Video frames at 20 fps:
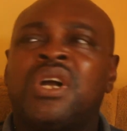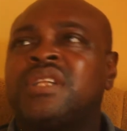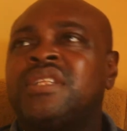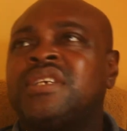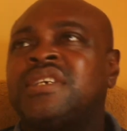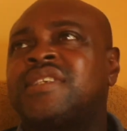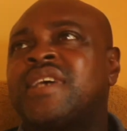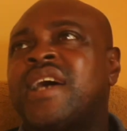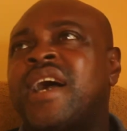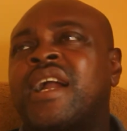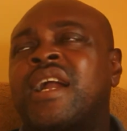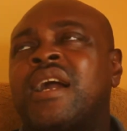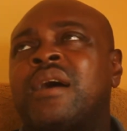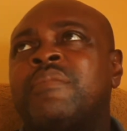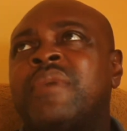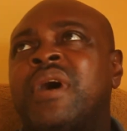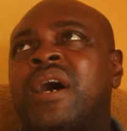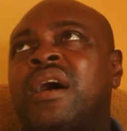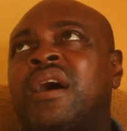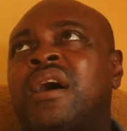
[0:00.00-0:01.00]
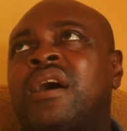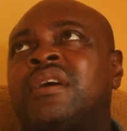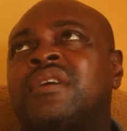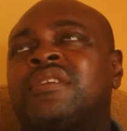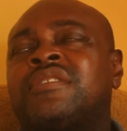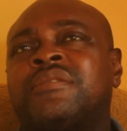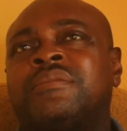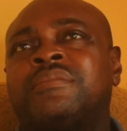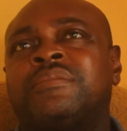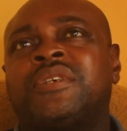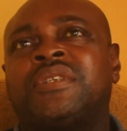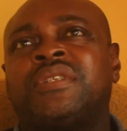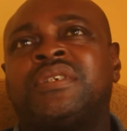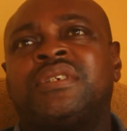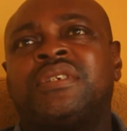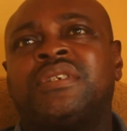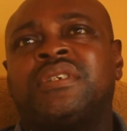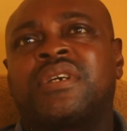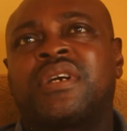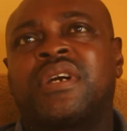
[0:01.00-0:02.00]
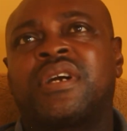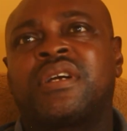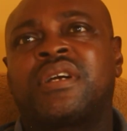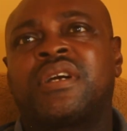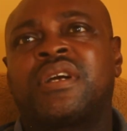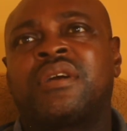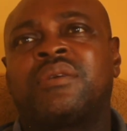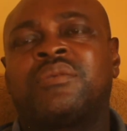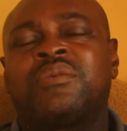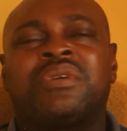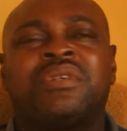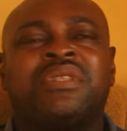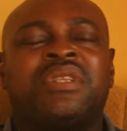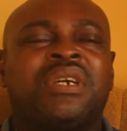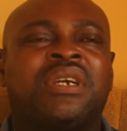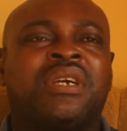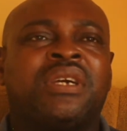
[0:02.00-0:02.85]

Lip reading: This Agaba somebody, one